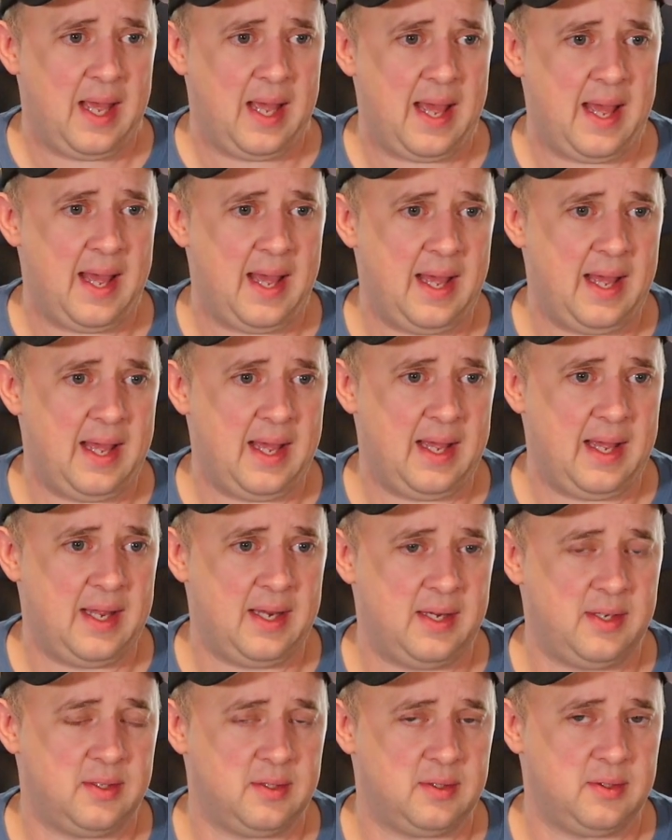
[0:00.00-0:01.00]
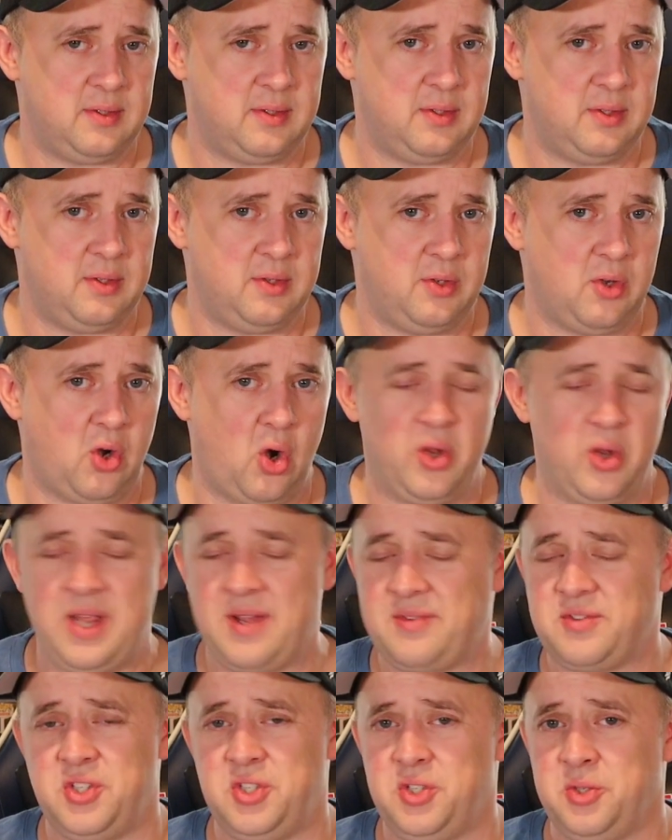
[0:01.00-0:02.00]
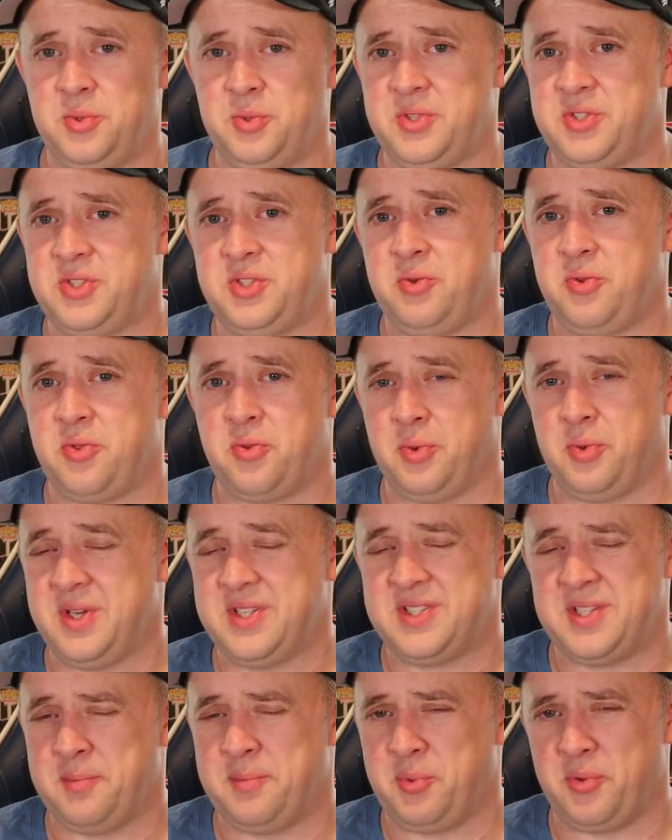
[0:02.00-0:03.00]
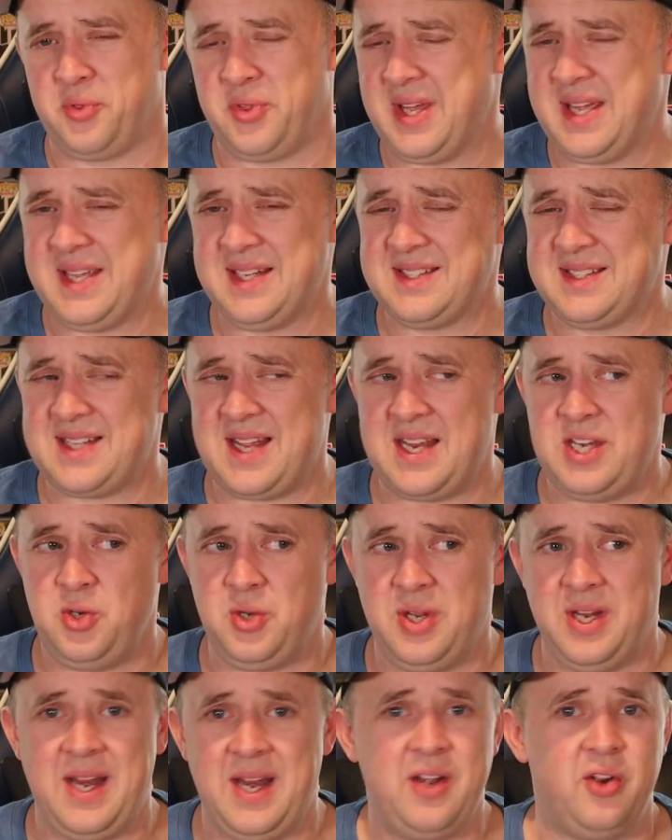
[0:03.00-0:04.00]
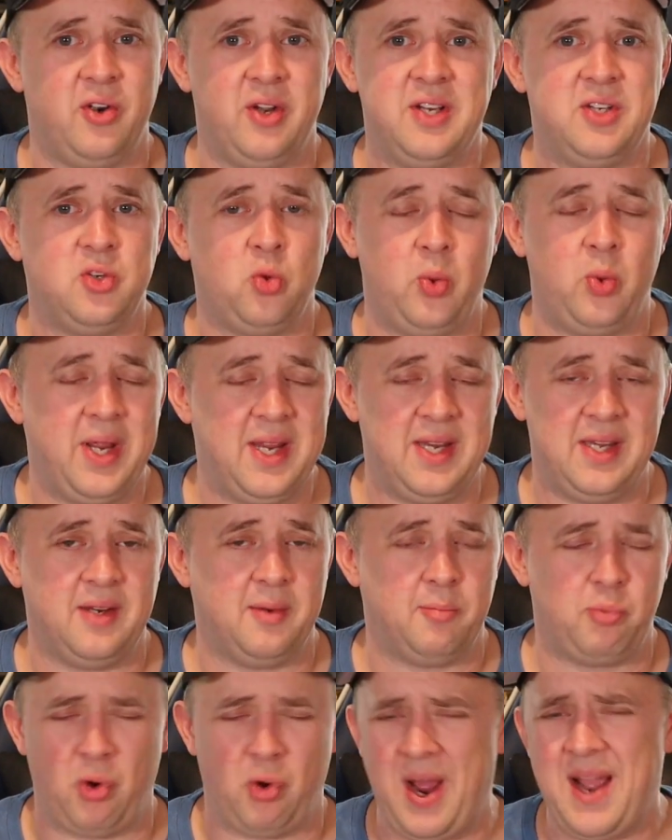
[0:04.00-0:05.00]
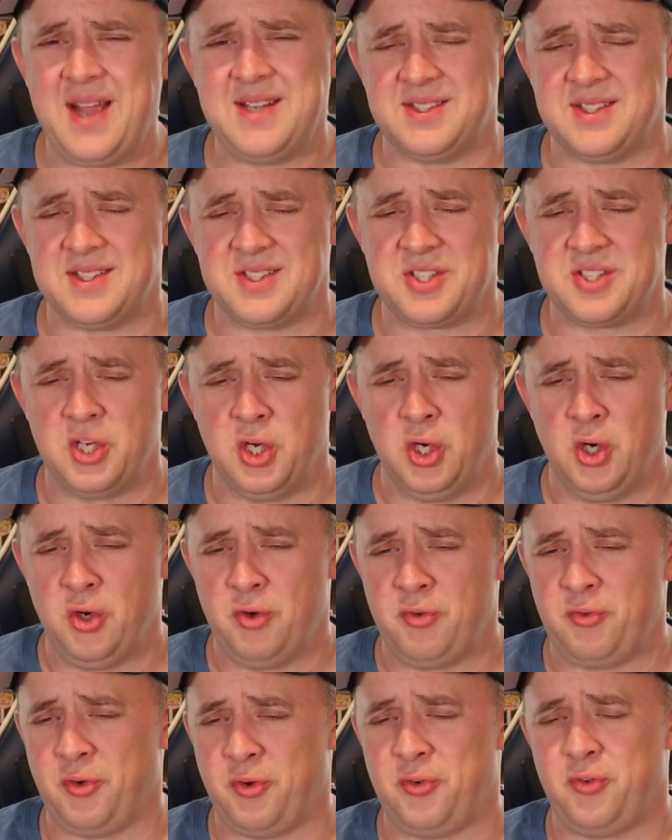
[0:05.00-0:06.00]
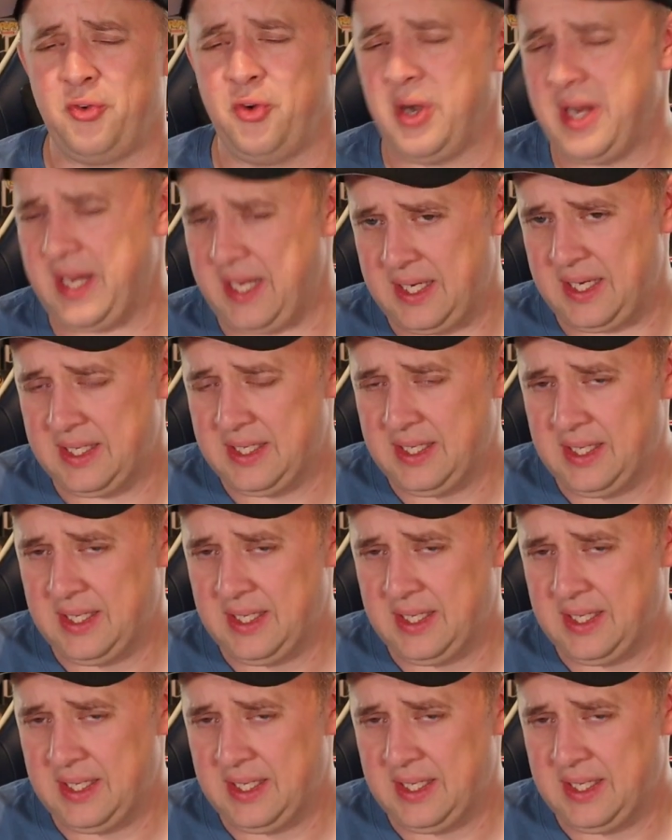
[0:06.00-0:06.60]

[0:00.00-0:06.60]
And all you have to do is do three simple things, and you get entered in to win prizes for free.